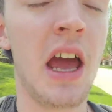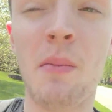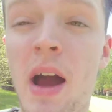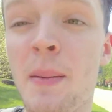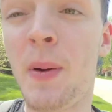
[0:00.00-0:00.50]

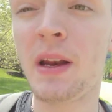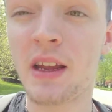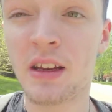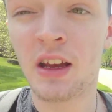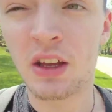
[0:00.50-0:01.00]
in my
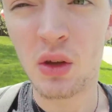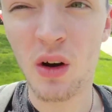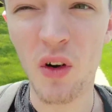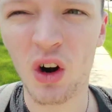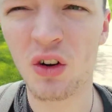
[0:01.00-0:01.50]
opinion, you
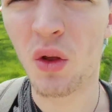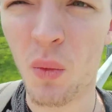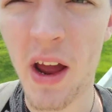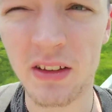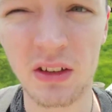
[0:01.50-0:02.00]
have earned the
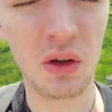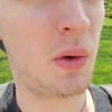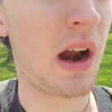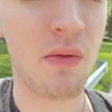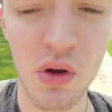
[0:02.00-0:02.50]
right to do
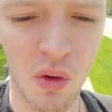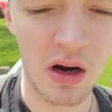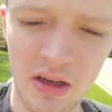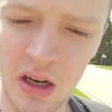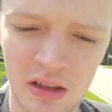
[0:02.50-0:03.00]
whatever you
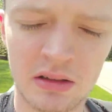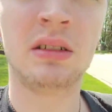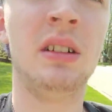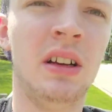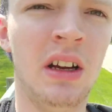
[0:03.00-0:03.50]
want.
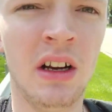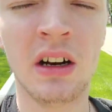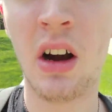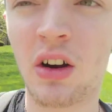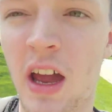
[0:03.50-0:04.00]

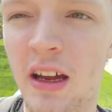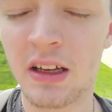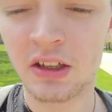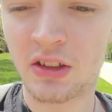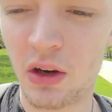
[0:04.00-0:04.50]
Okay?
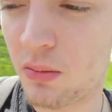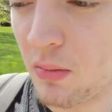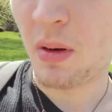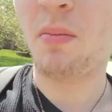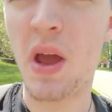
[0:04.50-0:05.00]
So
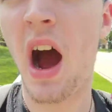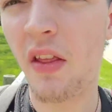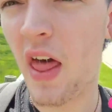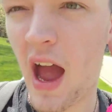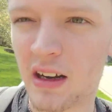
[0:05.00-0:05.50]

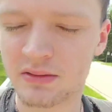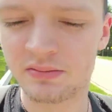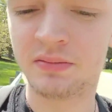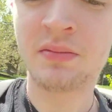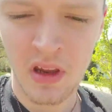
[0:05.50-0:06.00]
beyond that,
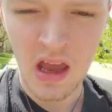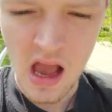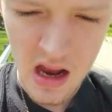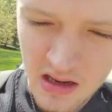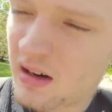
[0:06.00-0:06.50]

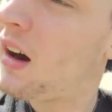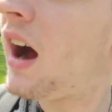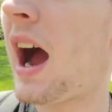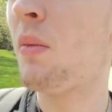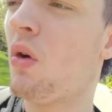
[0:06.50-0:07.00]
I